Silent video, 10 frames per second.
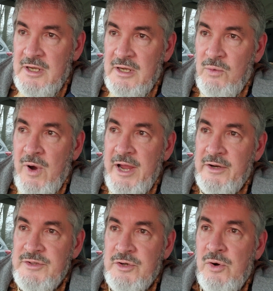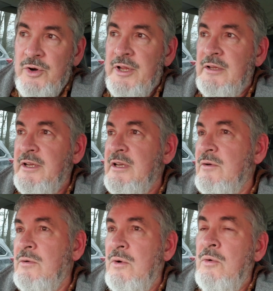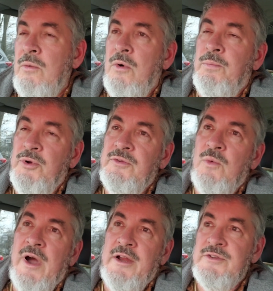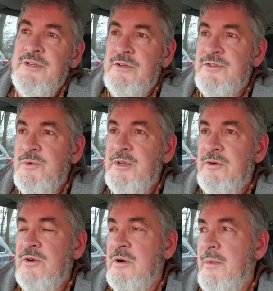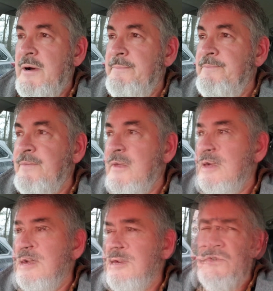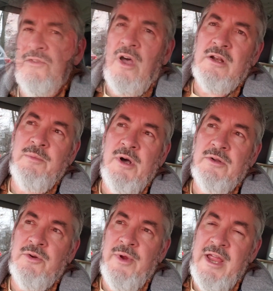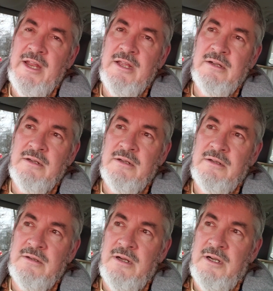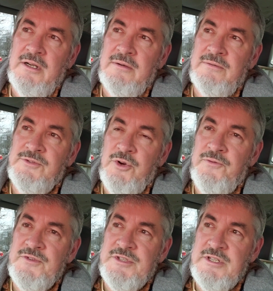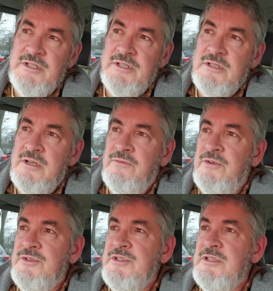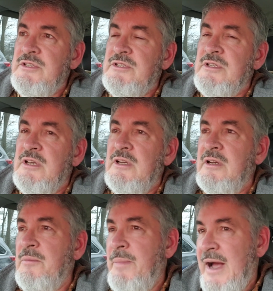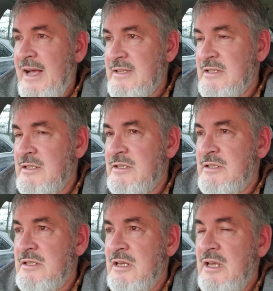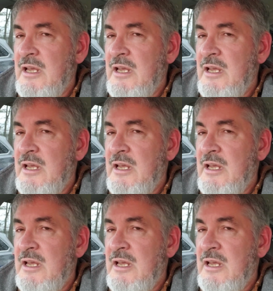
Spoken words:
wires accordingly, or put the wires there so we can hook them up. Also talked about granite surfaces versus composites